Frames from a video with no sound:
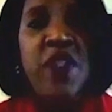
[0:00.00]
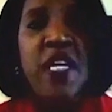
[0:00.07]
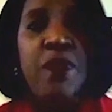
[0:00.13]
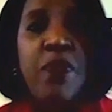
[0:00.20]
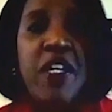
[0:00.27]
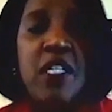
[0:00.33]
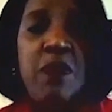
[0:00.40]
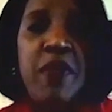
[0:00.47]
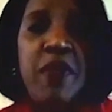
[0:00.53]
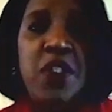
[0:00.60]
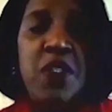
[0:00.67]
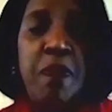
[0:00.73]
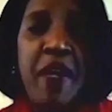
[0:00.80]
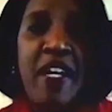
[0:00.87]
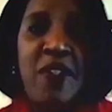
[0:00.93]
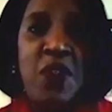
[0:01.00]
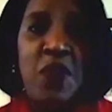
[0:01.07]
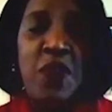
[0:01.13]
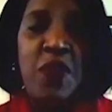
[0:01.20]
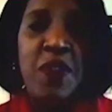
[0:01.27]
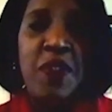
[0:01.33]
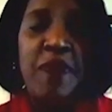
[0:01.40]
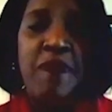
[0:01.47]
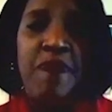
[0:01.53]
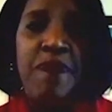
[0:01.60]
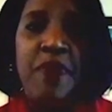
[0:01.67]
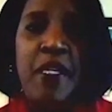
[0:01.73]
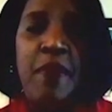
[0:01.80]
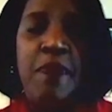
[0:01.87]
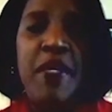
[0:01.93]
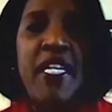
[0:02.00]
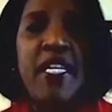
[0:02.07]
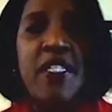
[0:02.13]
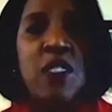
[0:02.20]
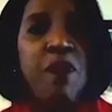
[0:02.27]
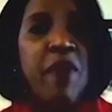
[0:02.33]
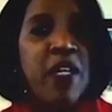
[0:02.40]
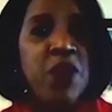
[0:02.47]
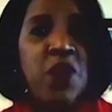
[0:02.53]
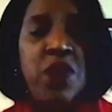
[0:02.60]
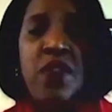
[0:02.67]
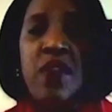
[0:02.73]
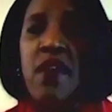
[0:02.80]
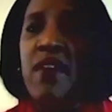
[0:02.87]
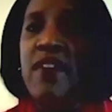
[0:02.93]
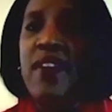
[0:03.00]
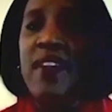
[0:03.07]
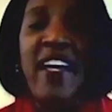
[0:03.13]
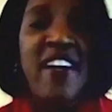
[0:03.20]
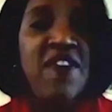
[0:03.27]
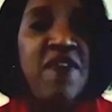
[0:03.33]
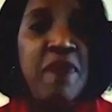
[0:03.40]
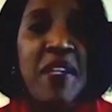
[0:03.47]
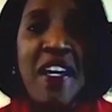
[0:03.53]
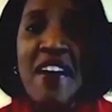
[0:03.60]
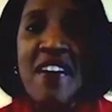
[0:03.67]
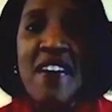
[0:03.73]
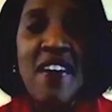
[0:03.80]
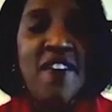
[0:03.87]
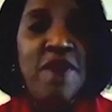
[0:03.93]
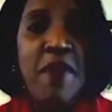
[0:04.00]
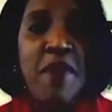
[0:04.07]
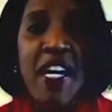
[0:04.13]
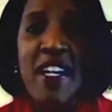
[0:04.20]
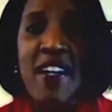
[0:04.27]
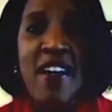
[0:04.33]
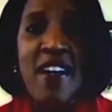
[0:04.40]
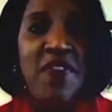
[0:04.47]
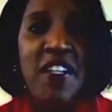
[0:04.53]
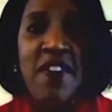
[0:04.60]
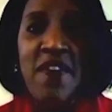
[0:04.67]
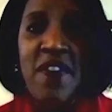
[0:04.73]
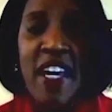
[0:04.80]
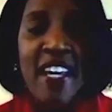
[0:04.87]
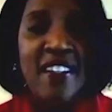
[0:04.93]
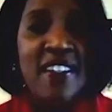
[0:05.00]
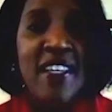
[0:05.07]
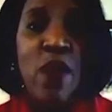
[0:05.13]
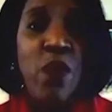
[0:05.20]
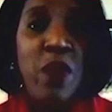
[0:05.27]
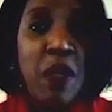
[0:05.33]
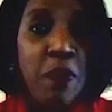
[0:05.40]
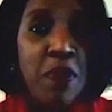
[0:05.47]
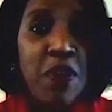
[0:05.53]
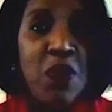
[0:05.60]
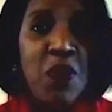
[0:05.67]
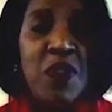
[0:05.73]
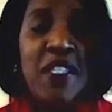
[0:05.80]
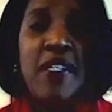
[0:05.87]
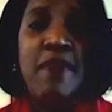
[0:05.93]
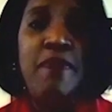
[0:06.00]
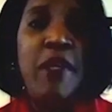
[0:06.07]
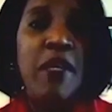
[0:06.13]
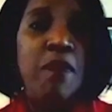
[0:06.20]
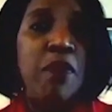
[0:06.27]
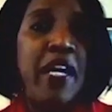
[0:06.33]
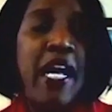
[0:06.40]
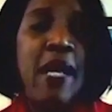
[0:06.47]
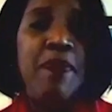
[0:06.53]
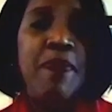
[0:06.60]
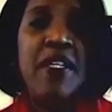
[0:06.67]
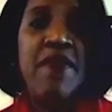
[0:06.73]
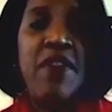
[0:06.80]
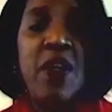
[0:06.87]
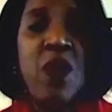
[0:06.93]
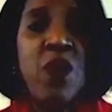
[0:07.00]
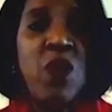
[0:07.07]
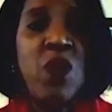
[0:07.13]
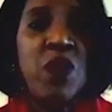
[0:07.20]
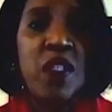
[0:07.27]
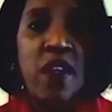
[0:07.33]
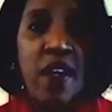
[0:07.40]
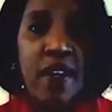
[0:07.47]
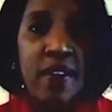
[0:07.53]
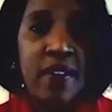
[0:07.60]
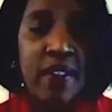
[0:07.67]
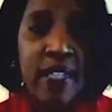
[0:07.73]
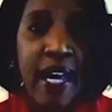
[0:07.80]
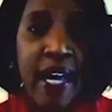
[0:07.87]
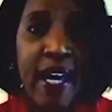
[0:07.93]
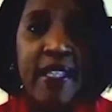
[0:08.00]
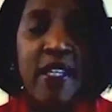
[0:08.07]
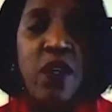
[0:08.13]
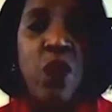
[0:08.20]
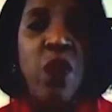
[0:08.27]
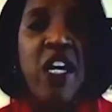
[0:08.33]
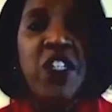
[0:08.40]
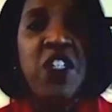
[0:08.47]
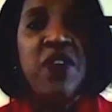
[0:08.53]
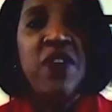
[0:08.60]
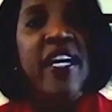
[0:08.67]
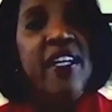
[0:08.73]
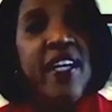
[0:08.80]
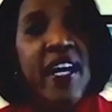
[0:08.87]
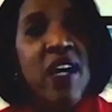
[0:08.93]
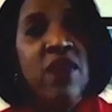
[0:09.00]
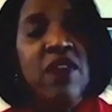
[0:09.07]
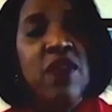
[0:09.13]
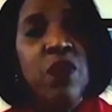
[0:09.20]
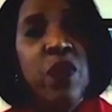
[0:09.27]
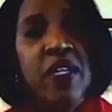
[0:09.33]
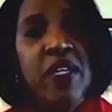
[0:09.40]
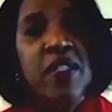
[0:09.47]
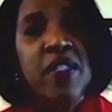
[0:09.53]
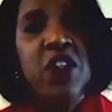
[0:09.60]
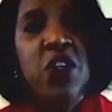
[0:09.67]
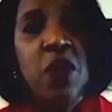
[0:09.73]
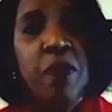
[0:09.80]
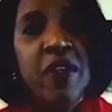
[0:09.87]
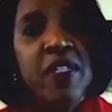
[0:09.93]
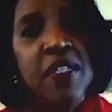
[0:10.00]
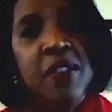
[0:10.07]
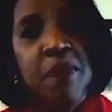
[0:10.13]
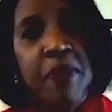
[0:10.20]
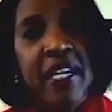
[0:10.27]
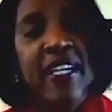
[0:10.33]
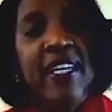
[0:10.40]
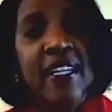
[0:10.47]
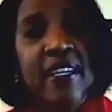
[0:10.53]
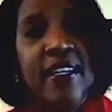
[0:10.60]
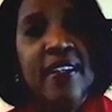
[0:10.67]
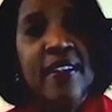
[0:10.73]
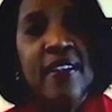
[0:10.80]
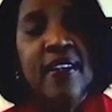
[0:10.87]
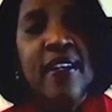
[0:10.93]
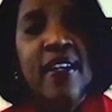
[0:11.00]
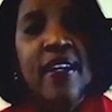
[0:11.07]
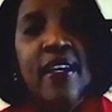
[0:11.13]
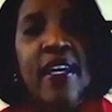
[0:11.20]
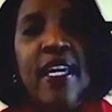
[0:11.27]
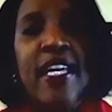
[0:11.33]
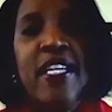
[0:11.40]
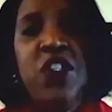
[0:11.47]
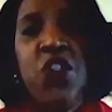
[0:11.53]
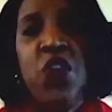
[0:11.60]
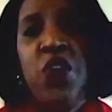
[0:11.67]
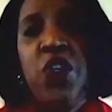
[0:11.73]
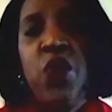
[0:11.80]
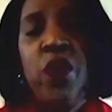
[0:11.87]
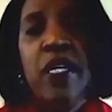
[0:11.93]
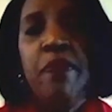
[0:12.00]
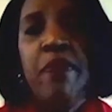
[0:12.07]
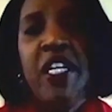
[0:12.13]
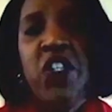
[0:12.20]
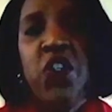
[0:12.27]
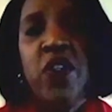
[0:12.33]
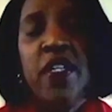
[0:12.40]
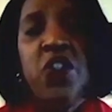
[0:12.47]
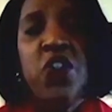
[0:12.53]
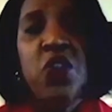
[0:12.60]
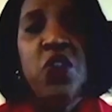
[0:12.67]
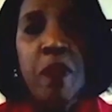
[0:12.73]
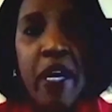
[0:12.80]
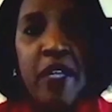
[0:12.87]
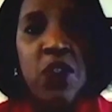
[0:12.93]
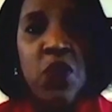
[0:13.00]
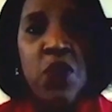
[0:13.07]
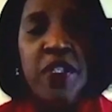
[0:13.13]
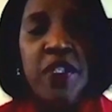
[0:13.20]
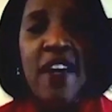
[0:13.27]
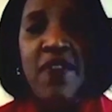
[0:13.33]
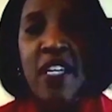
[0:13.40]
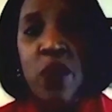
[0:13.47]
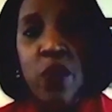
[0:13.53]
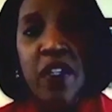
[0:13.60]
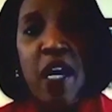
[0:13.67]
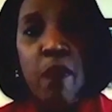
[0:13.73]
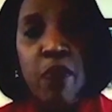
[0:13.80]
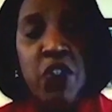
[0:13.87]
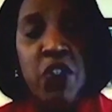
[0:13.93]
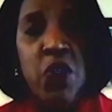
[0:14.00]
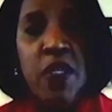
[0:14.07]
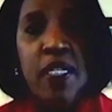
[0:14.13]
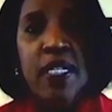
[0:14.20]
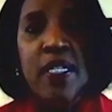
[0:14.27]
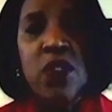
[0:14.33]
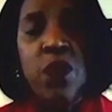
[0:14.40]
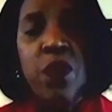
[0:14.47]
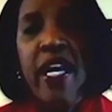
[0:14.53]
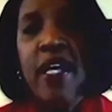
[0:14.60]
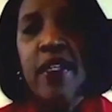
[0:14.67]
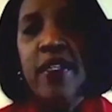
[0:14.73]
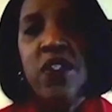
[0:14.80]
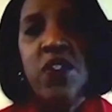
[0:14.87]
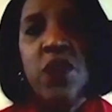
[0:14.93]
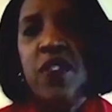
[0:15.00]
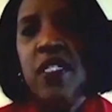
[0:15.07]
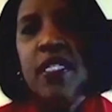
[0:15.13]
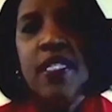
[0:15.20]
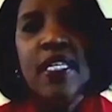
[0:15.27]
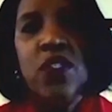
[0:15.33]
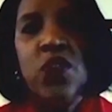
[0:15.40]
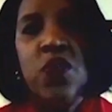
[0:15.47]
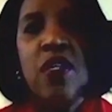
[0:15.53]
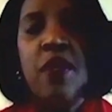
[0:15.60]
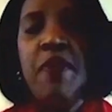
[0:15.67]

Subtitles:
brings me to sponsors, because sponsors are the lifeblood of many of the events that we produce, and perhaps of those online that are watching right now, of the ones that you're participating in. And so you want to make sure that your sponsors have equal opportunity as well. And so these are some of the